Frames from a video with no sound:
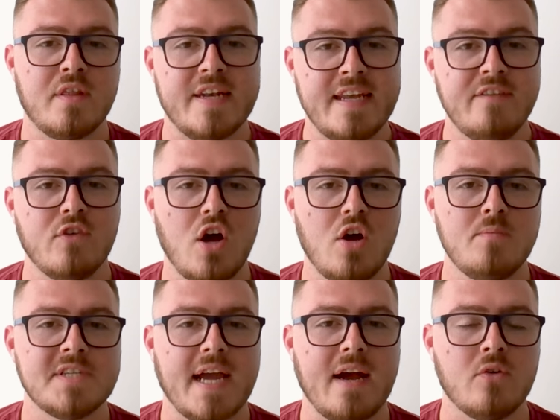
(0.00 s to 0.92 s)
leave your
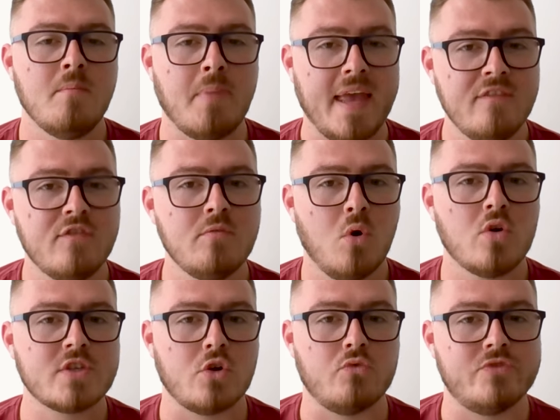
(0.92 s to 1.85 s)
hometown, but even more
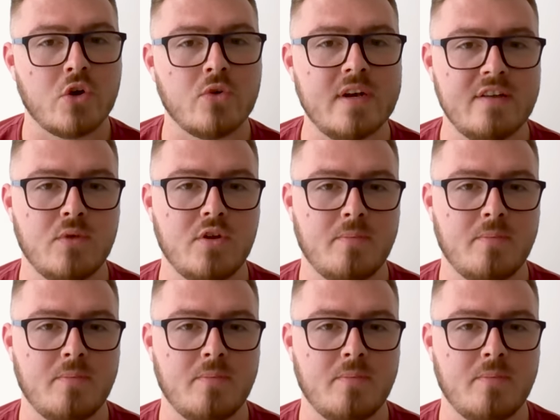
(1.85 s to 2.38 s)
so, don't live with your